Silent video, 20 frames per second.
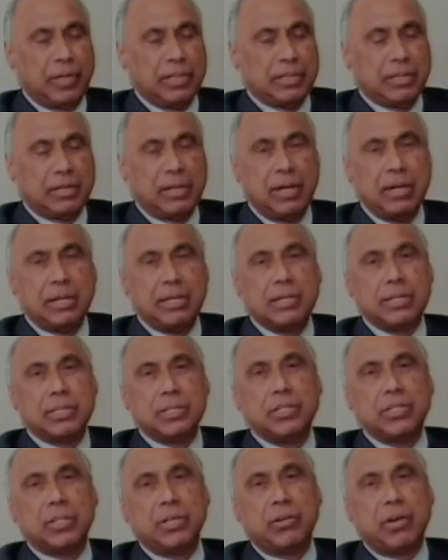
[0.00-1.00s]
for his
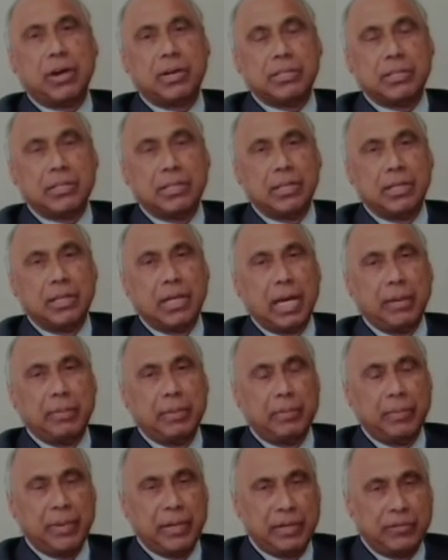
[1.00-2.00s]
kindness and generosity.
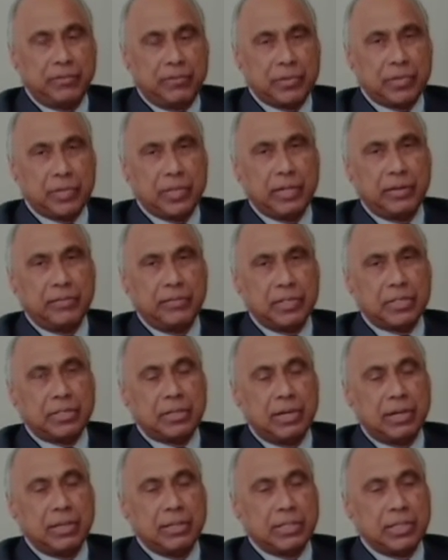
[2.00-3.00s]
I'm a beneficiary of
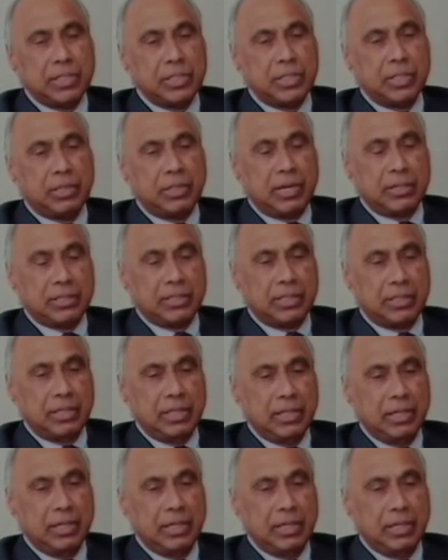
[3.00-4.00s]
his kindness and
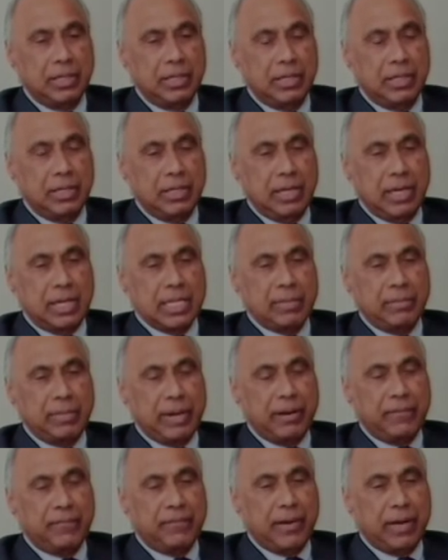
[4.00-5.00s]
generosity. As a
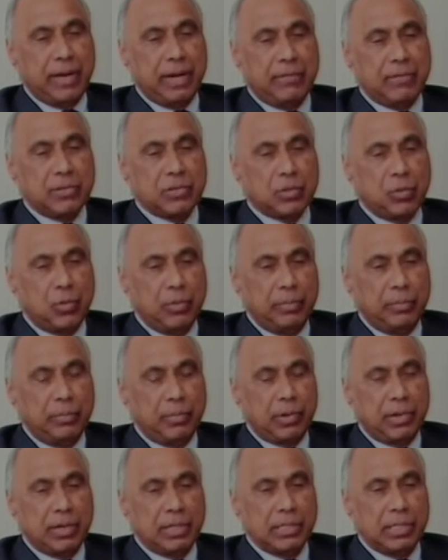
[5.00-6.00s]
matter of fact, I was so
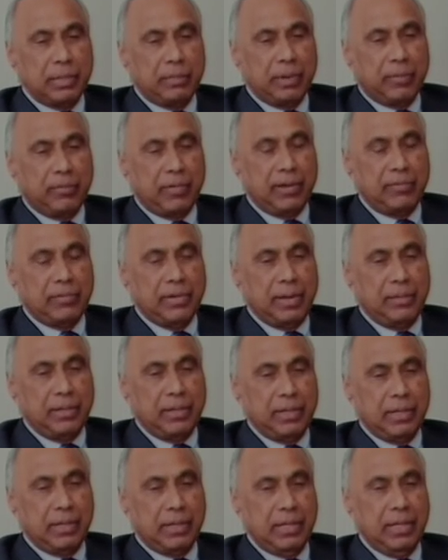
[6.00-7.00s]
impressed that my wife
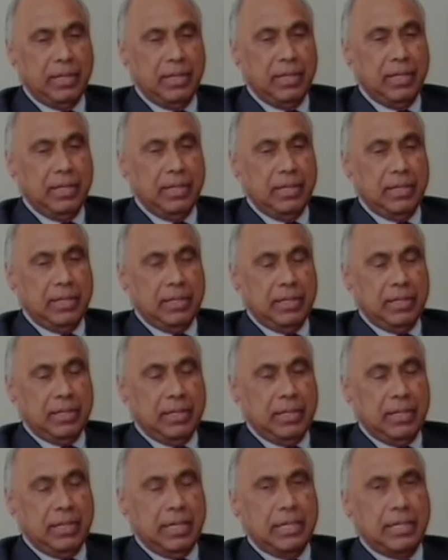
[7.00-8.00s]
Debbie and I
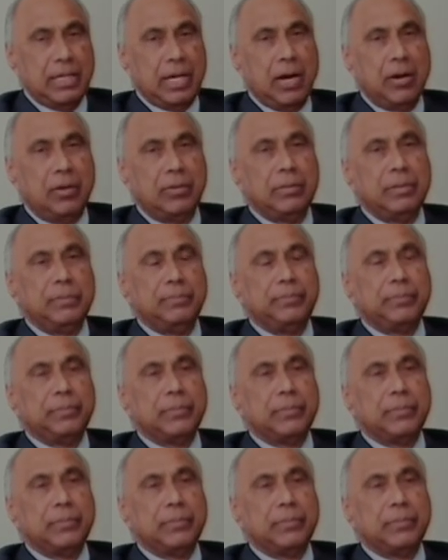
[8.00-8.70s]
endowed